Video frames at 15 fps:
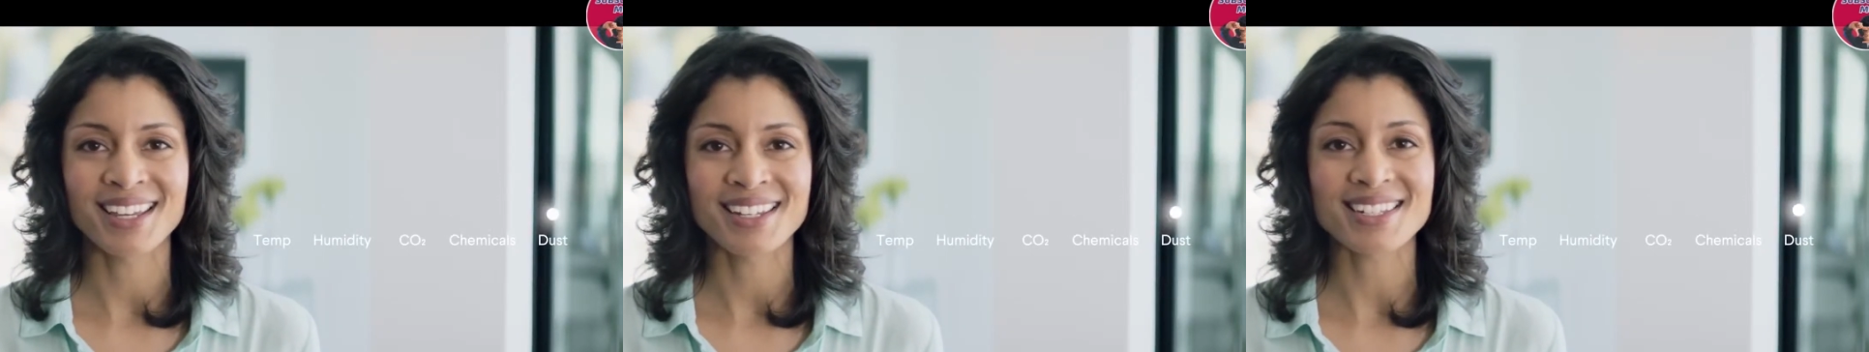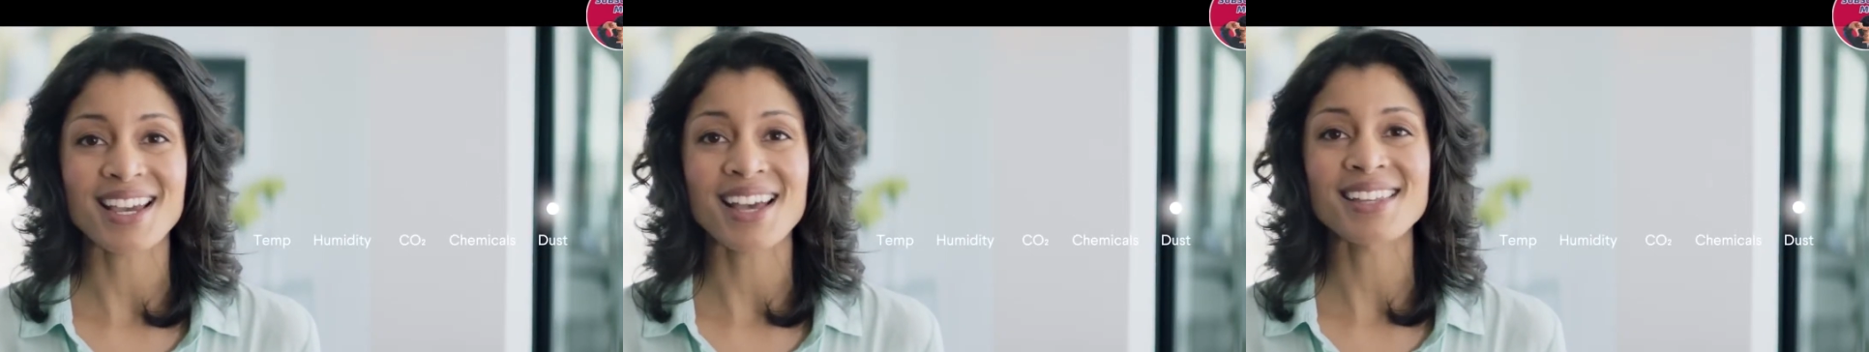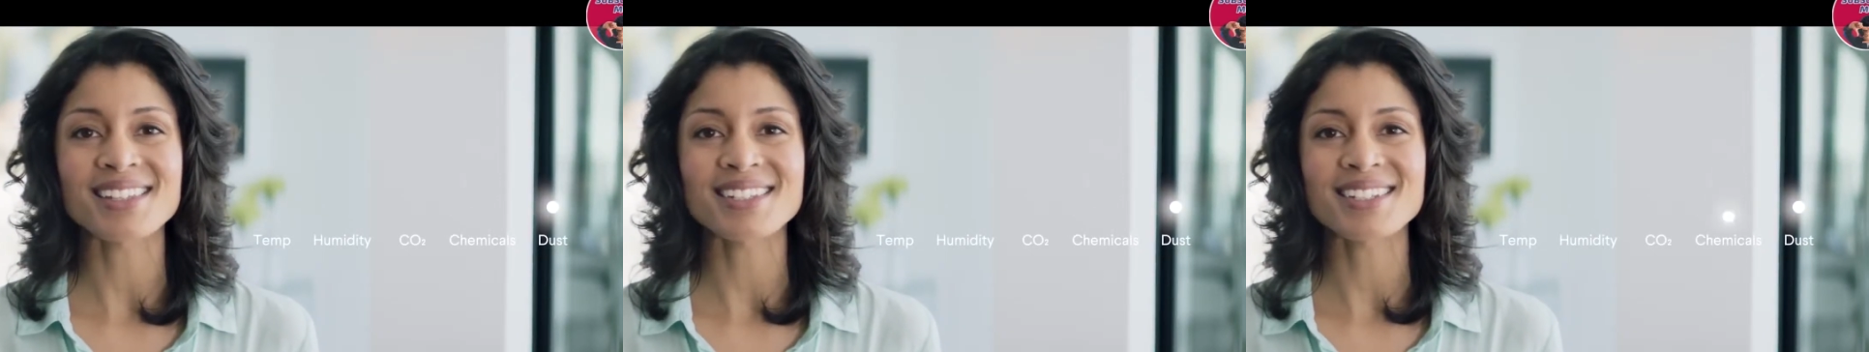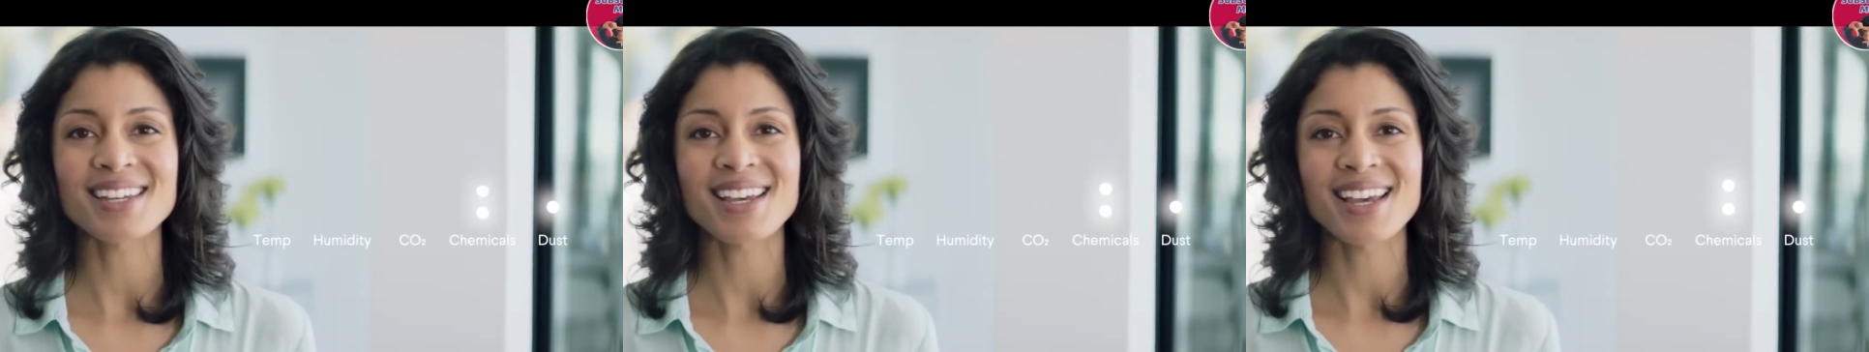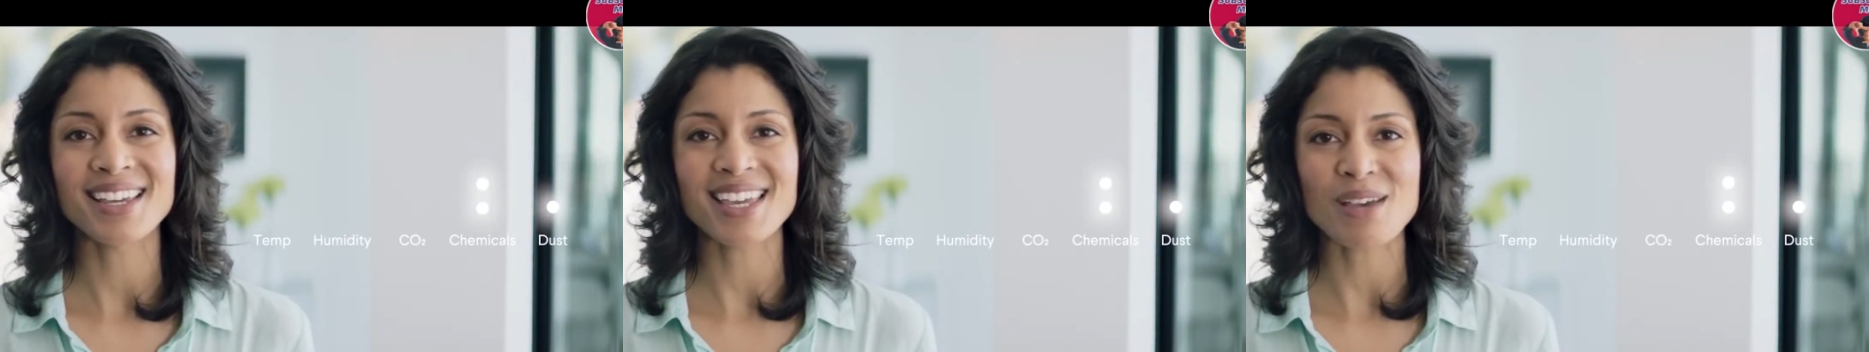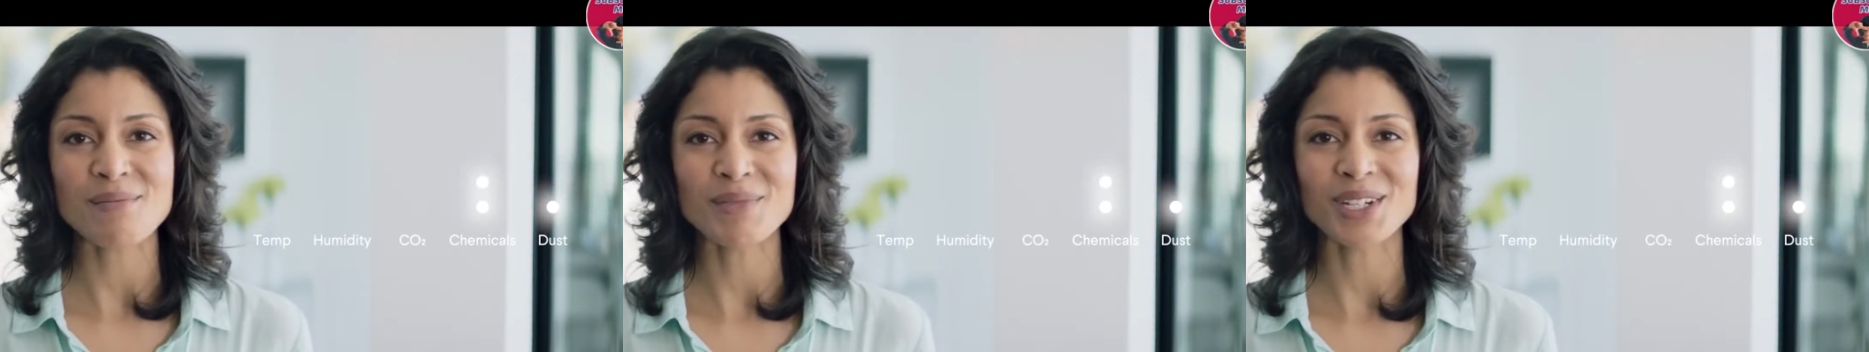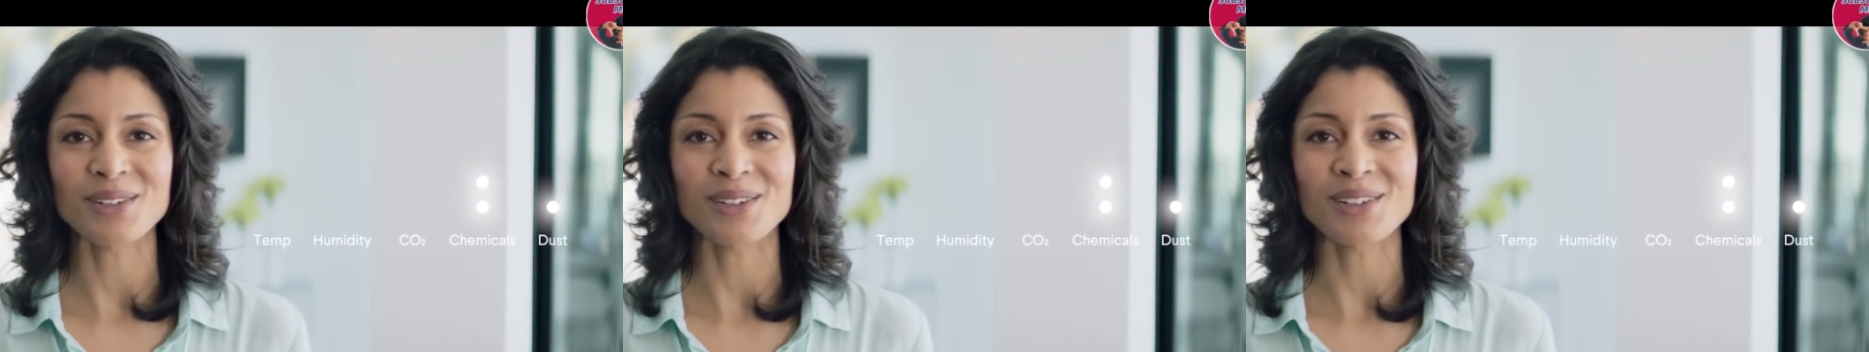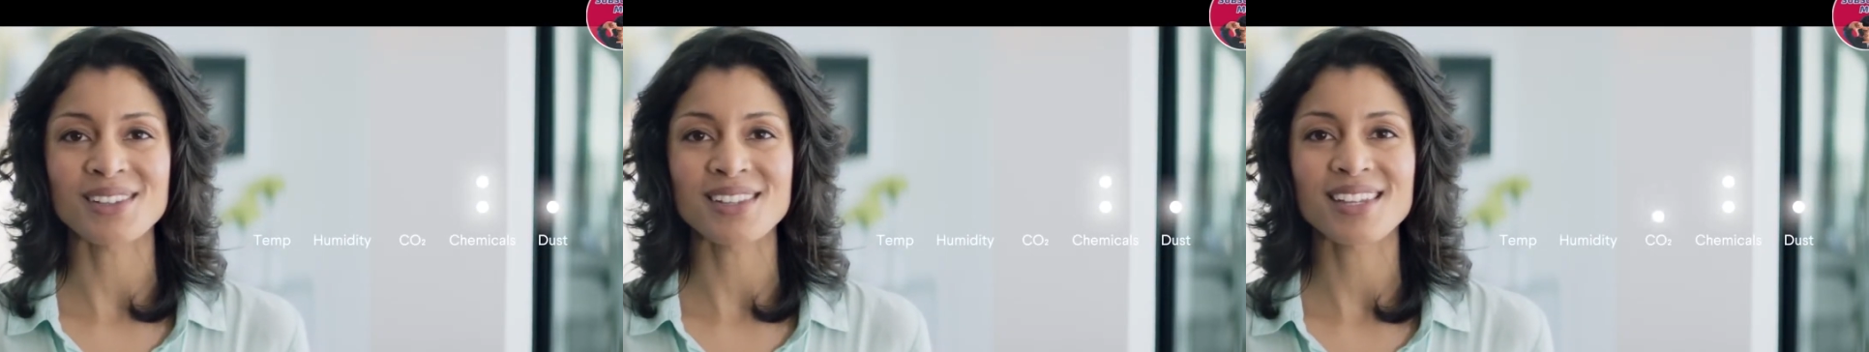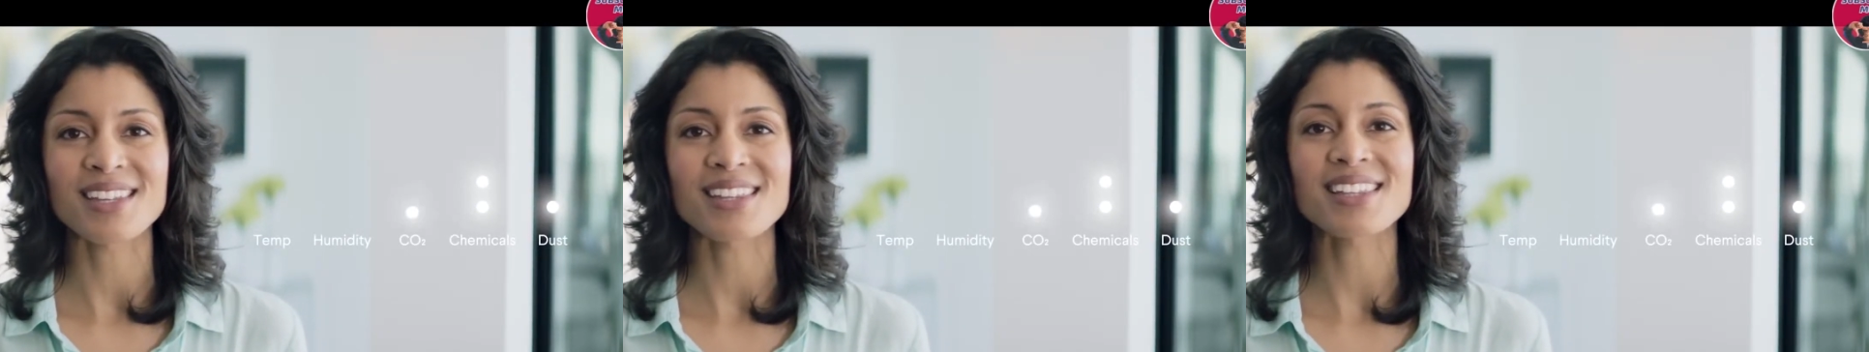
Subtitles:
dust, chemicals,